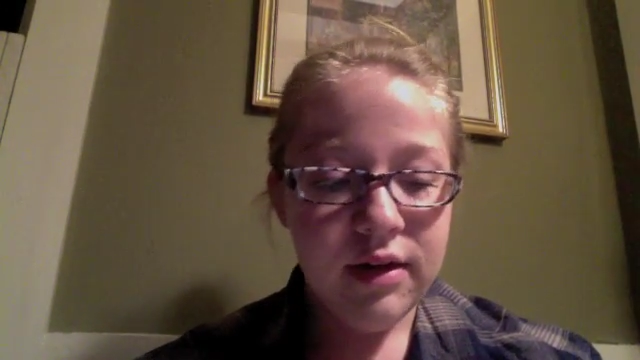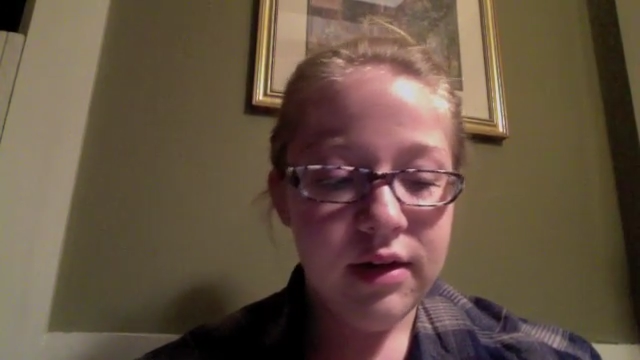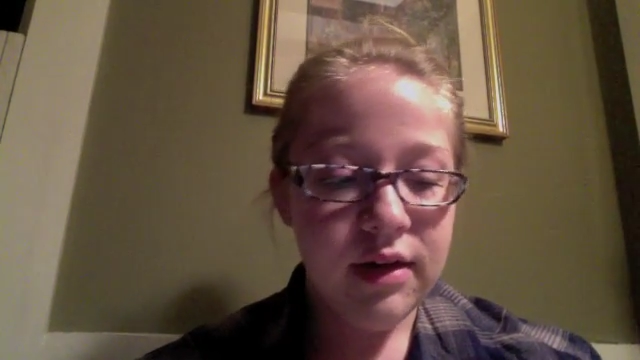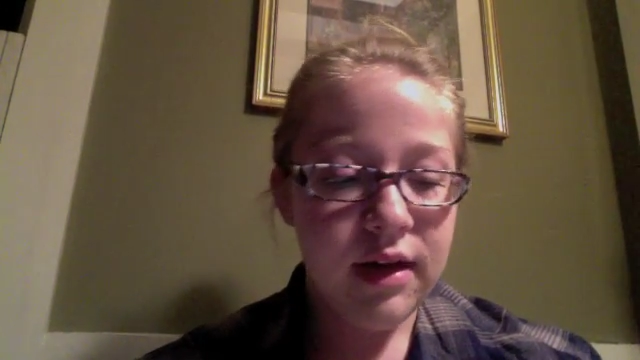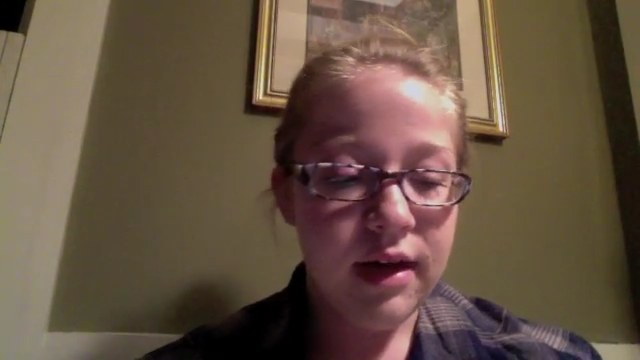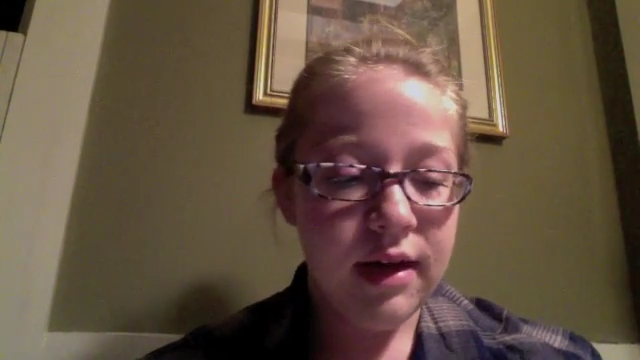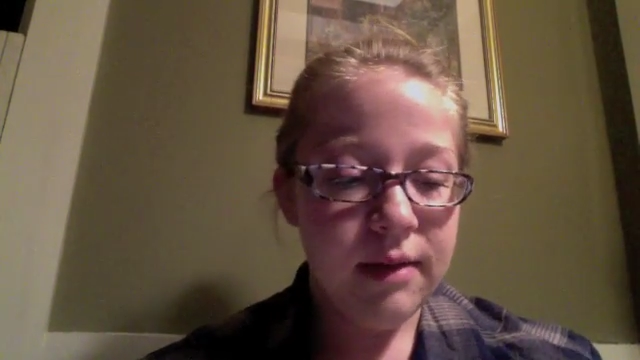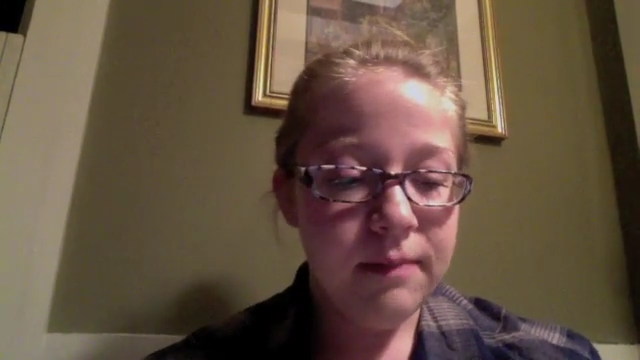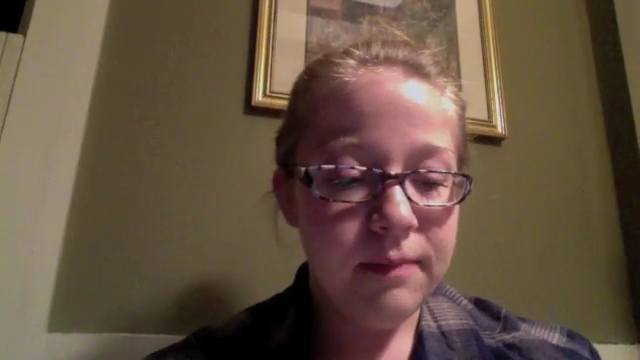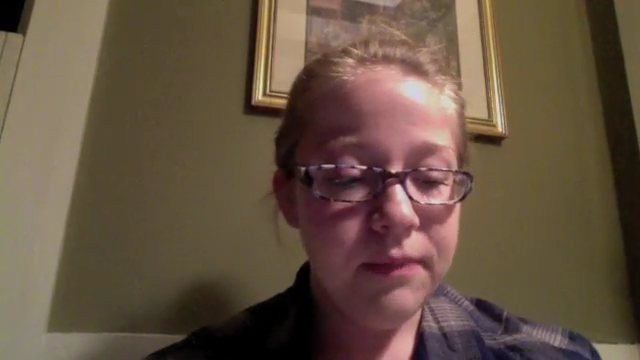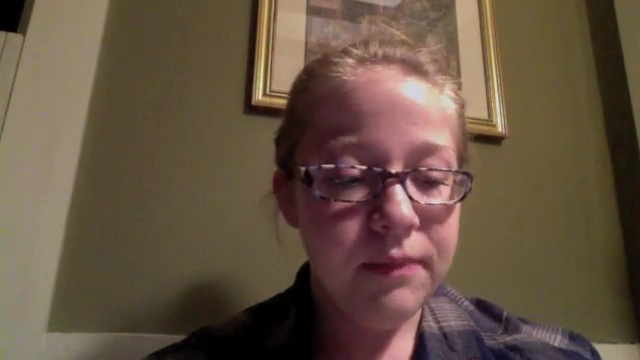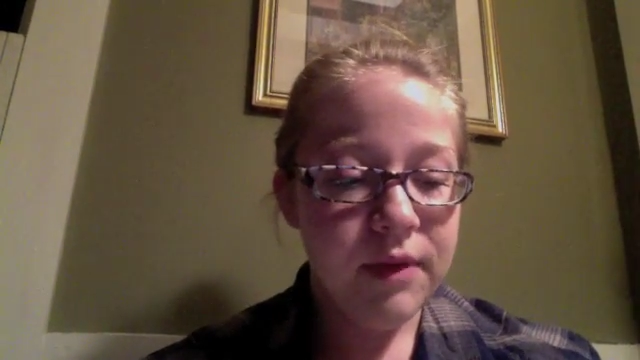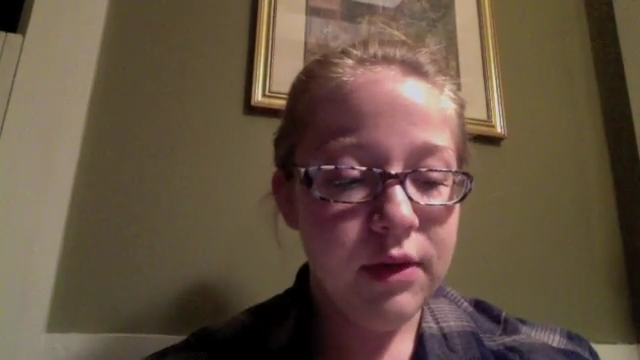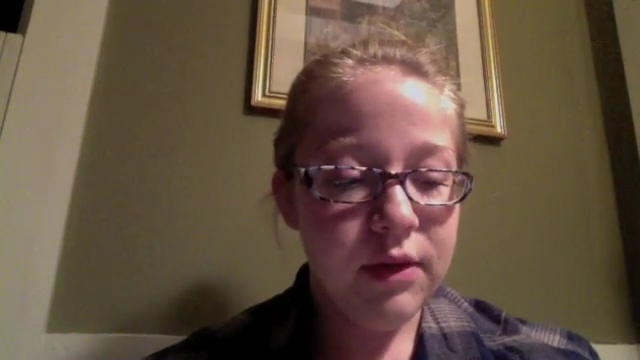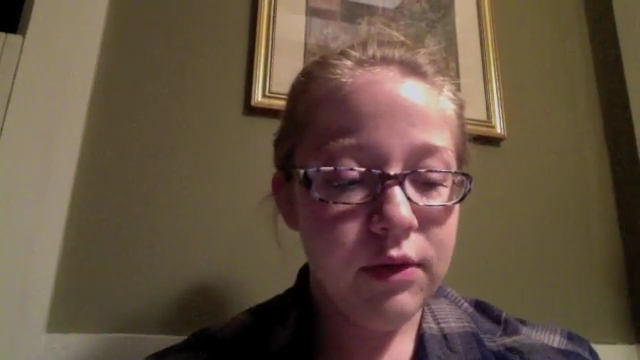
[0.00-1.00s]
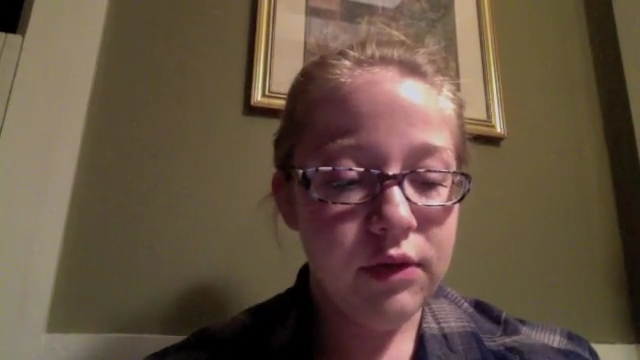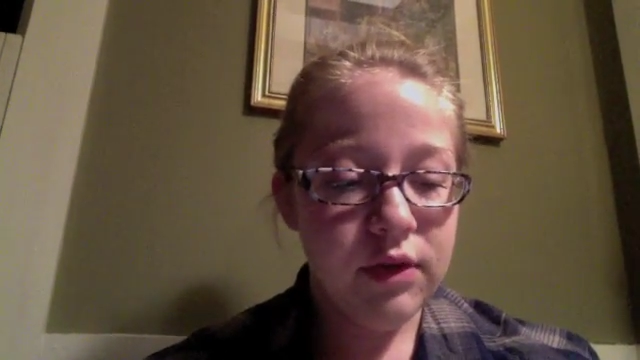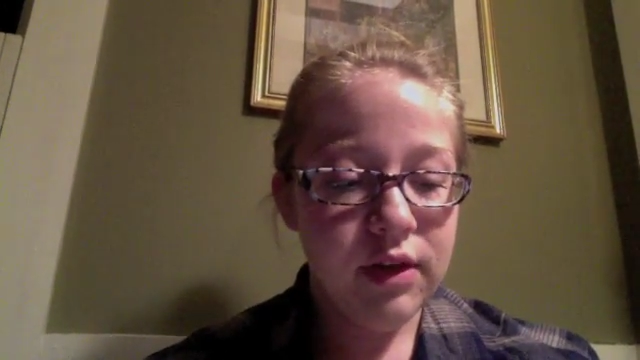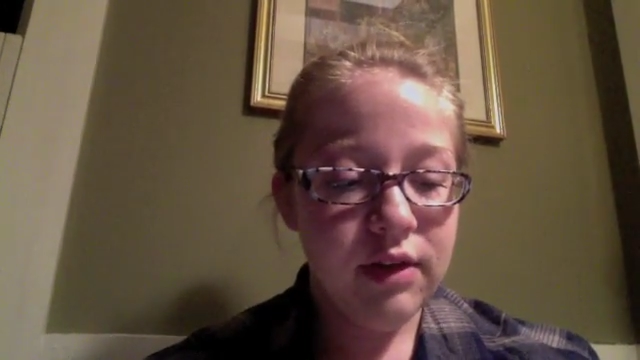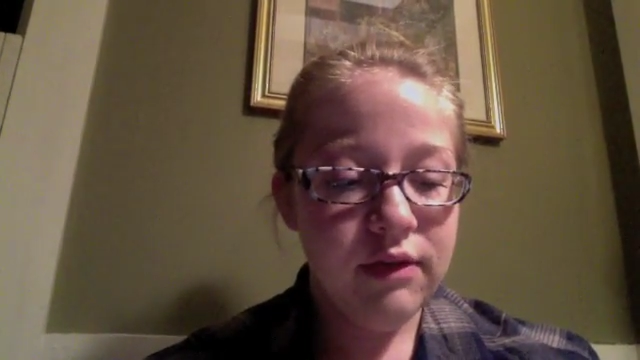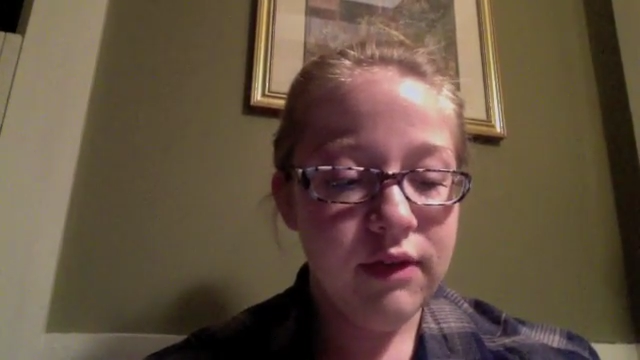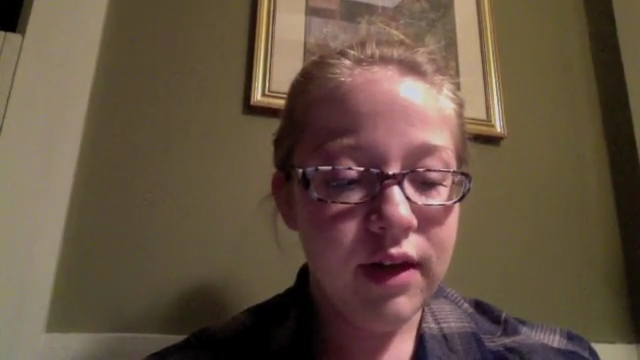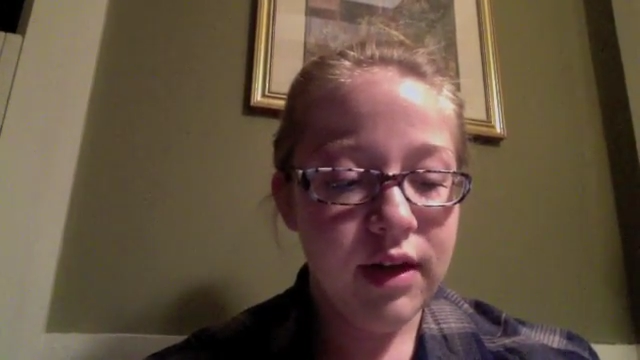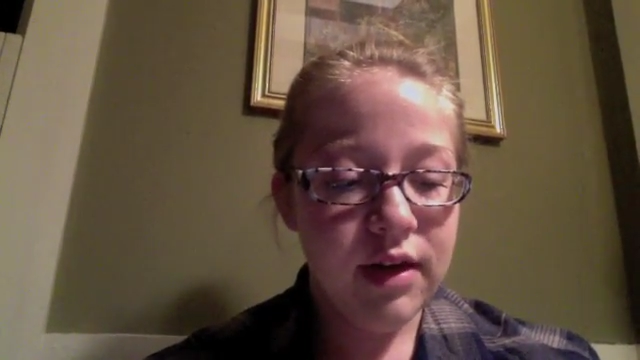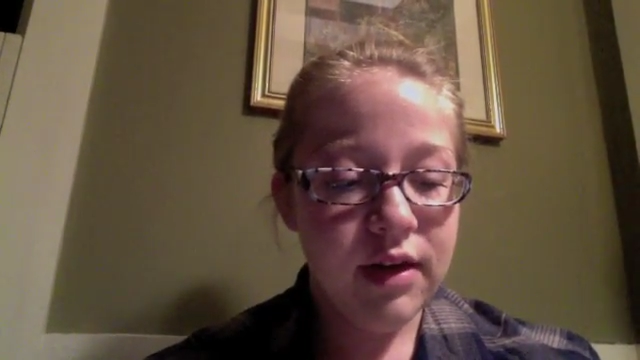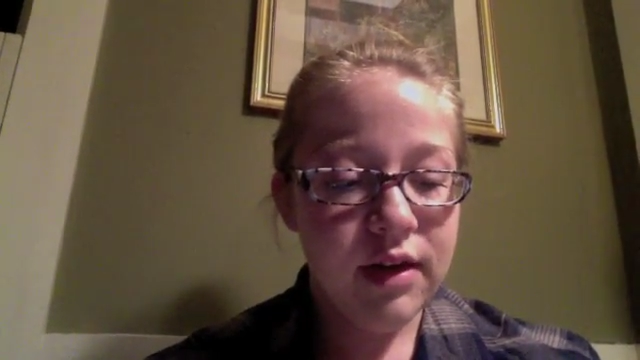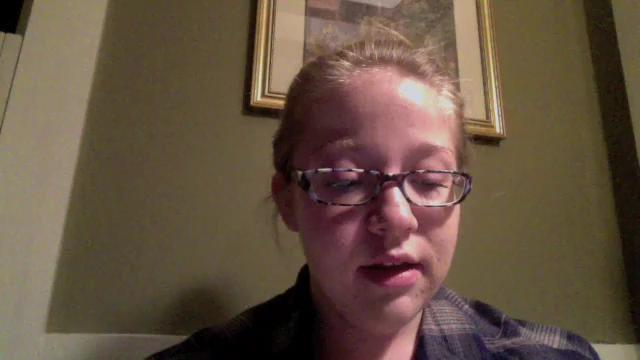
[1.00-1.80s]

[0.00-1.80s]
and it was really fun.